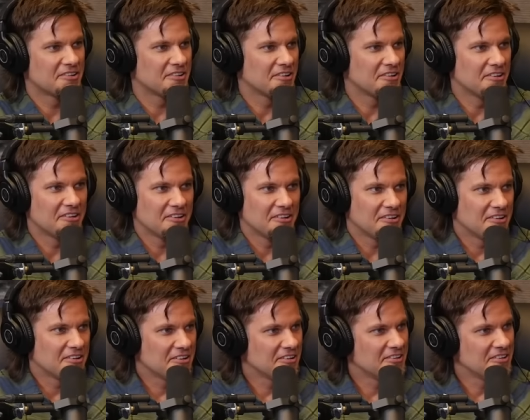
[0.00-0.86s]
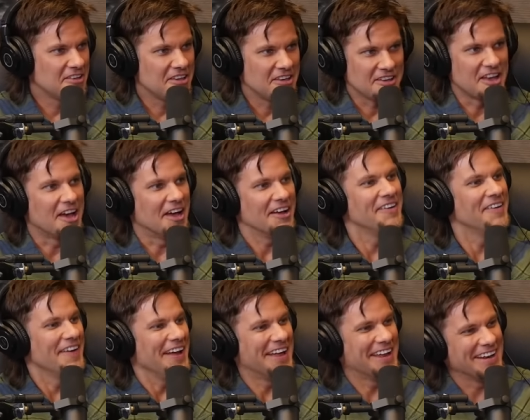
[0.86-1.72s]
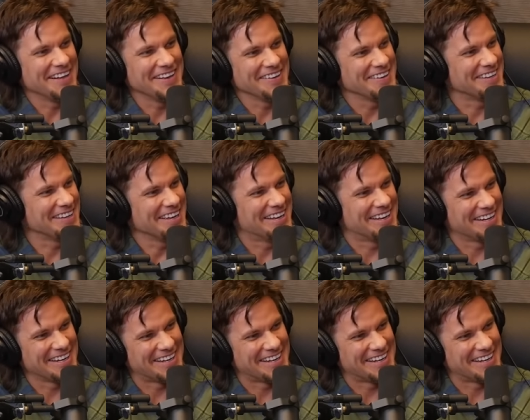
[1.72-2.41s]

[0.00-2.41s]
into a building? Yeah. I don't think so.